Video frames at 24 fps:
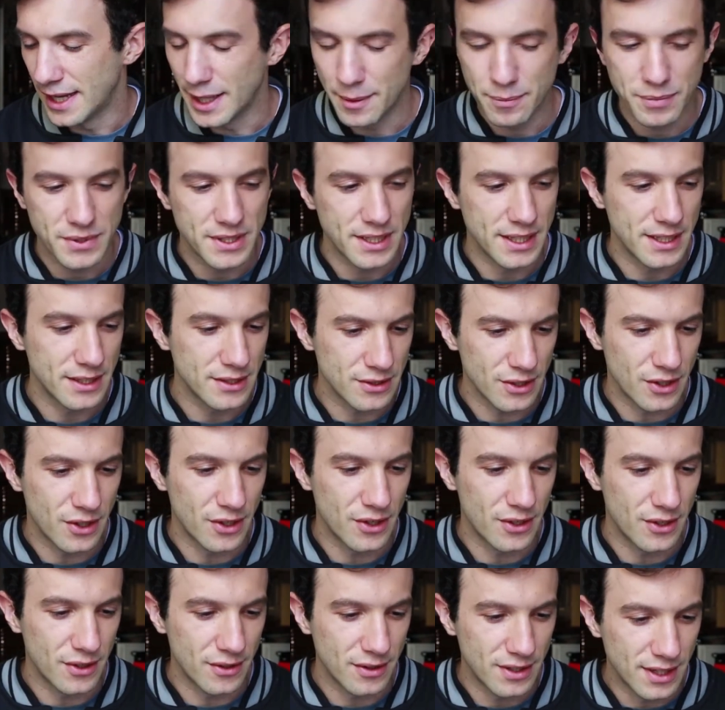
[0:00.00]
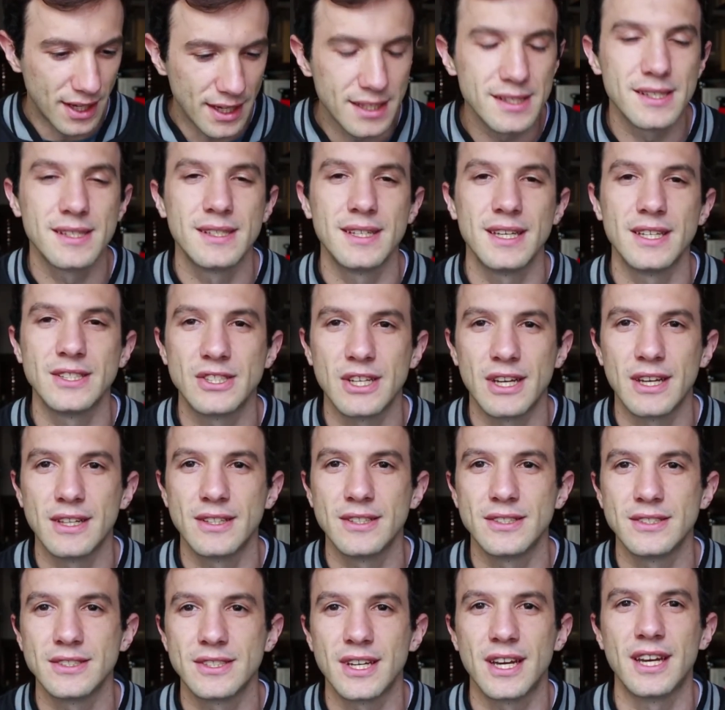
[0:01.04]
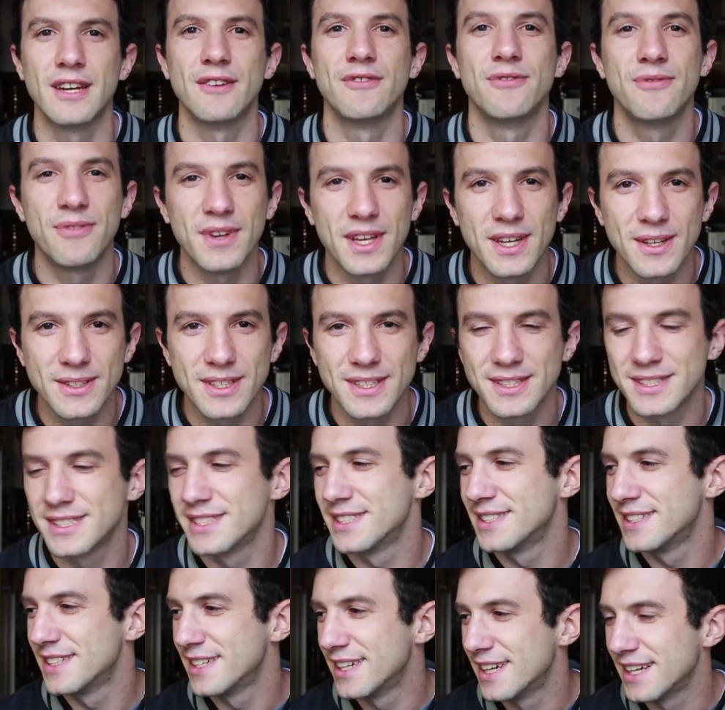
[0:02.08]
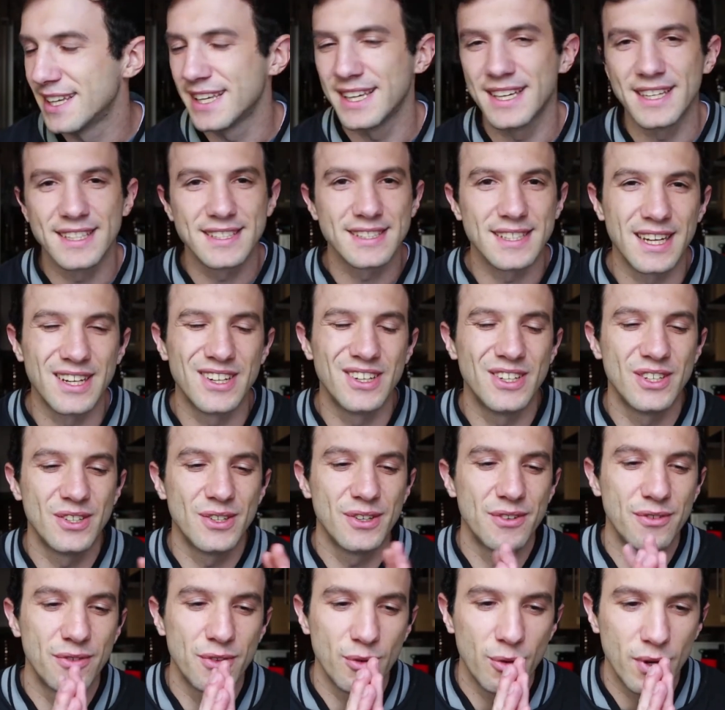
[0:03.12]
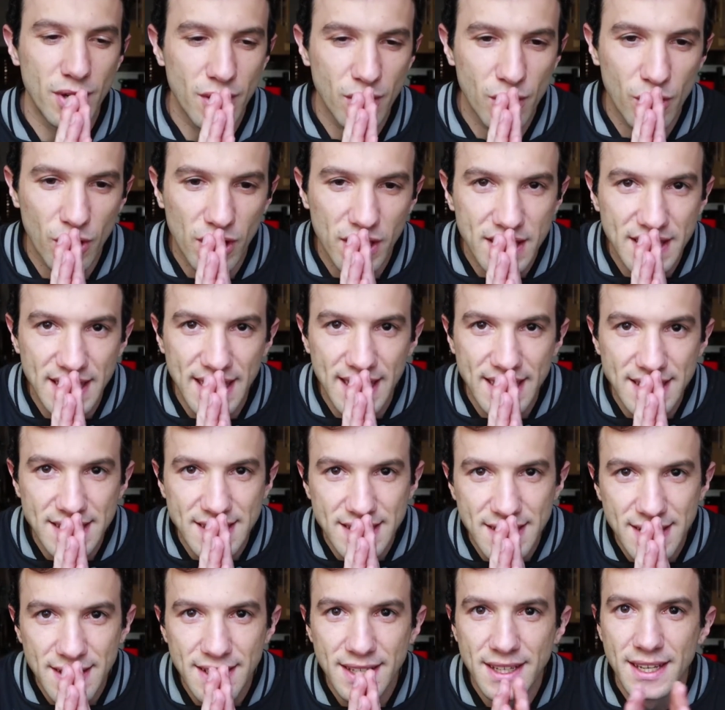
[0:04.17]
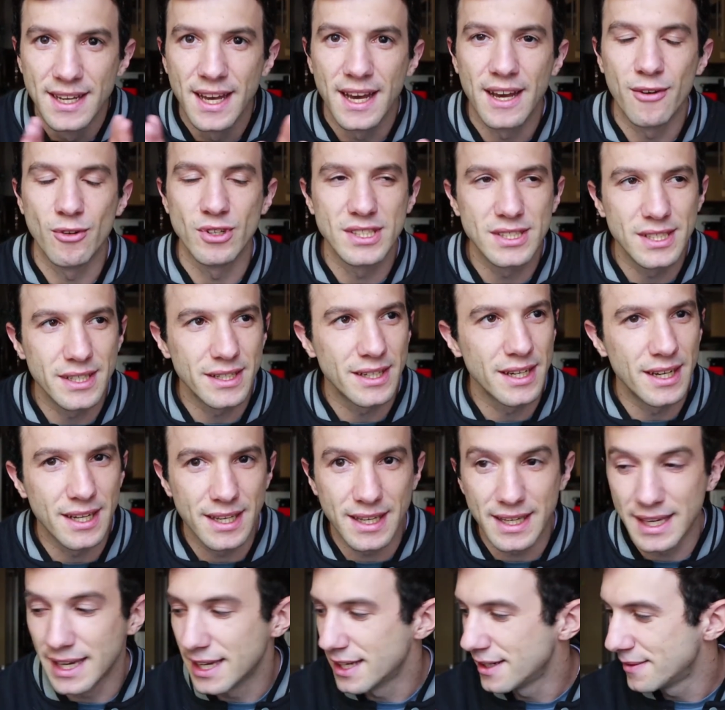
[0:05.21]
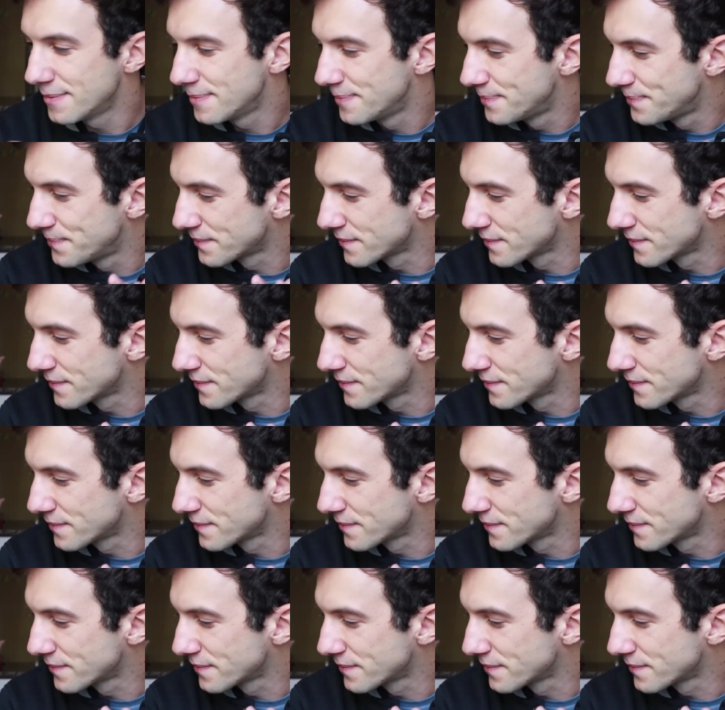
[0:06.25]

Update on 90 Day Challenge. I have failed it, I guess. I don't know if you want to call it that. I was sick again.